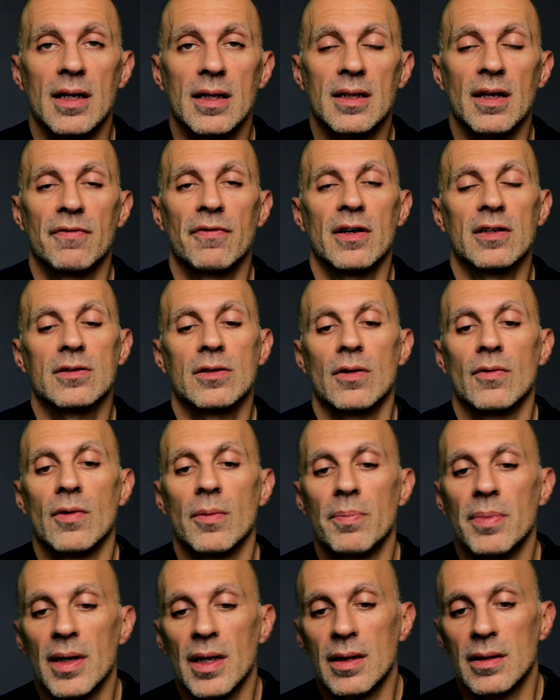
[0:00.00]
the faster
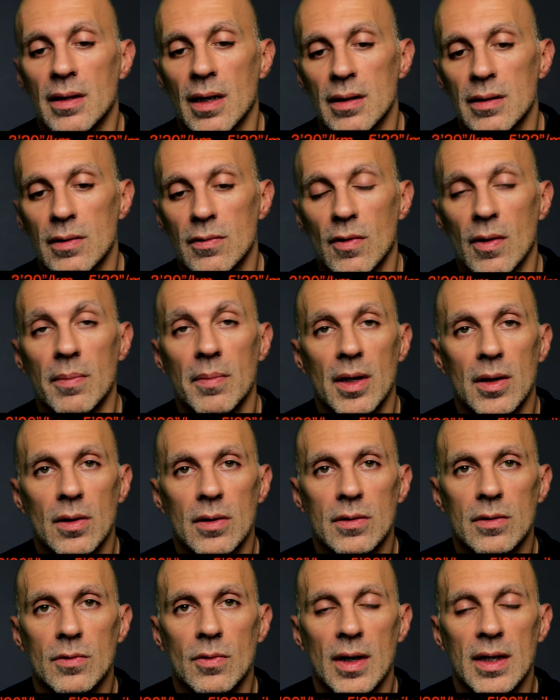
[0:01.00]
repeat at 3
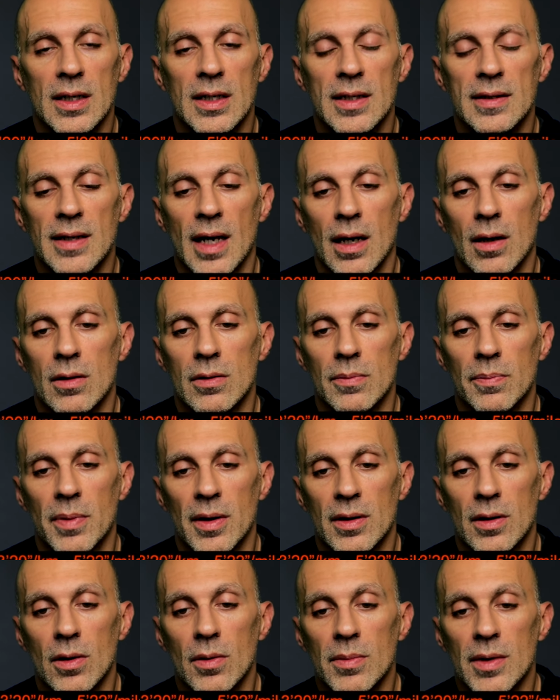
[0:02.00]
minutes 20 seconds per
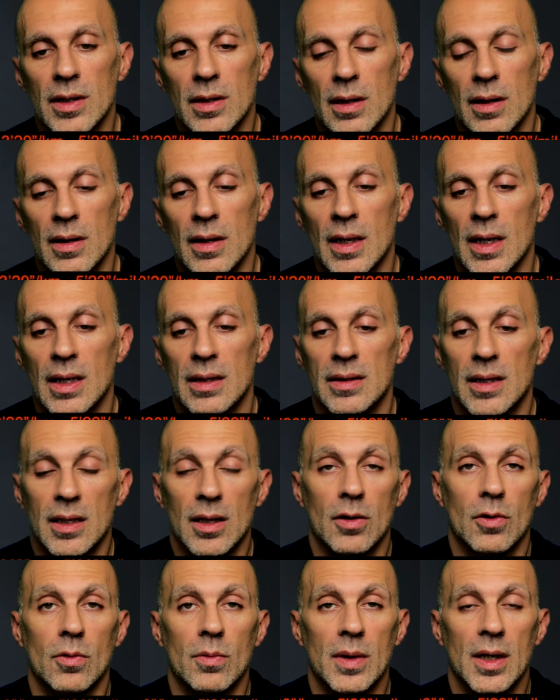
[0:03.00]
kilometer, the
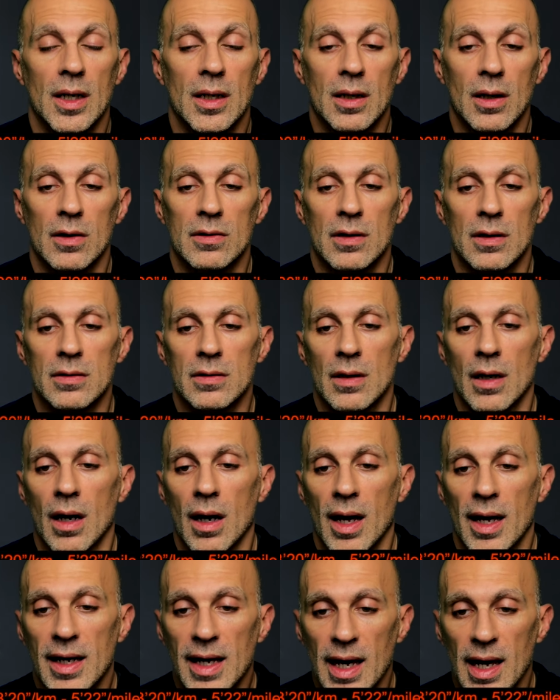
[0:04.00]
Takumi causes
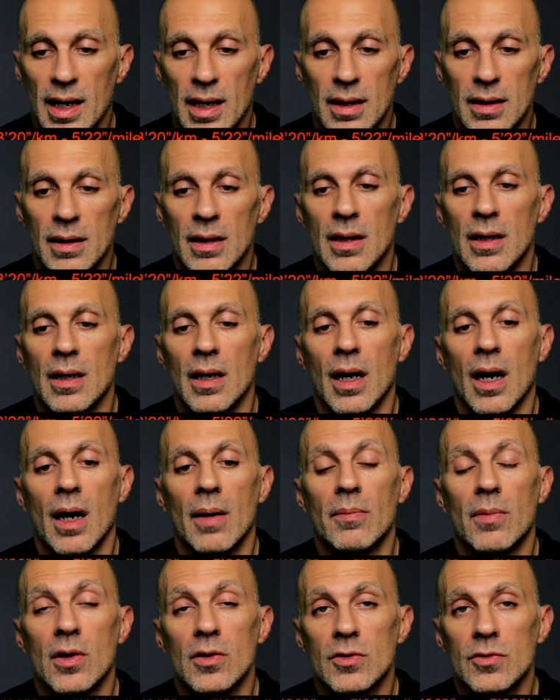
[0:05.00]
again
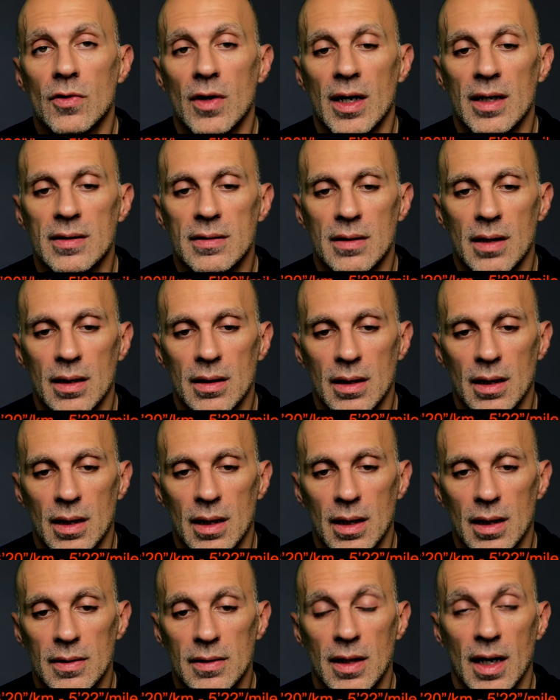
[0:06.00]
more stress than
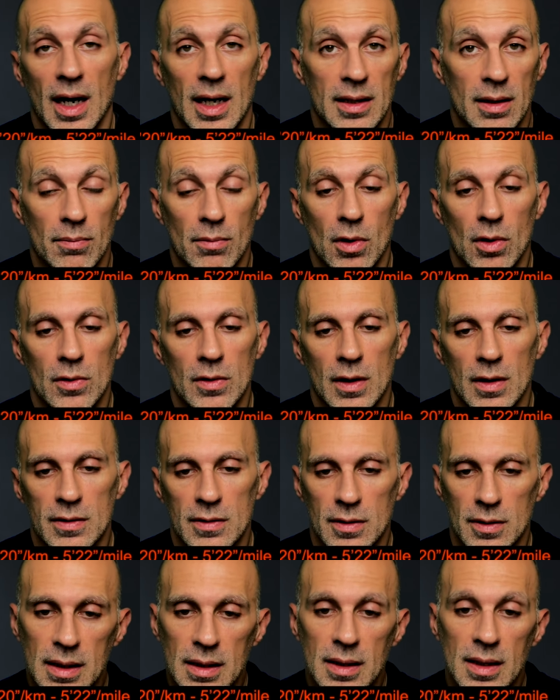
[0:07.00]
the other
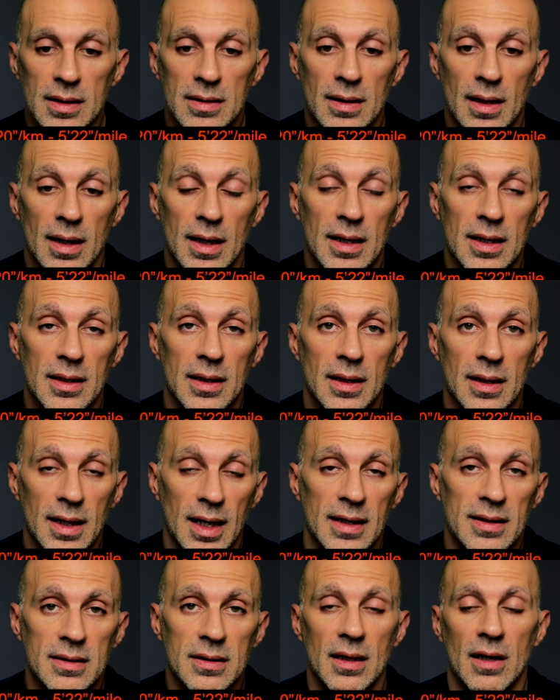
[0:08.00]
models. It is
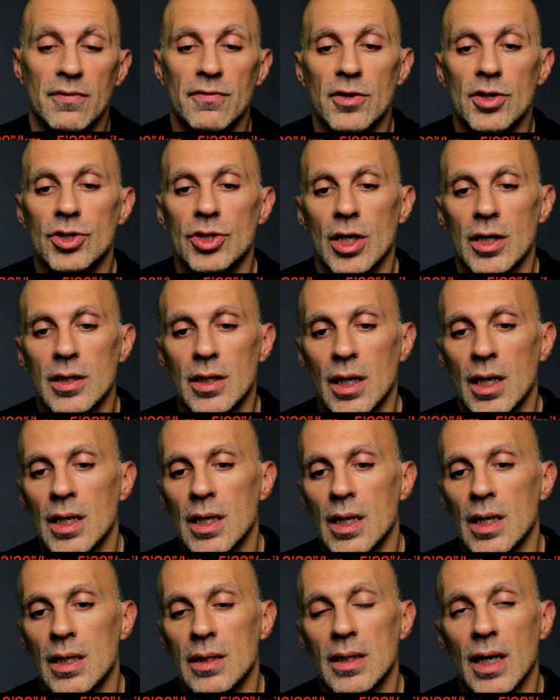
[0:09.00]
less efficient
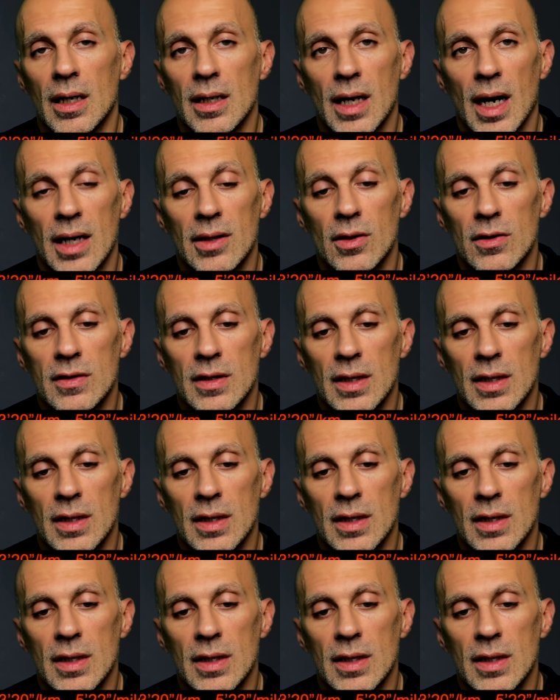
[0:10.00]
than the Adios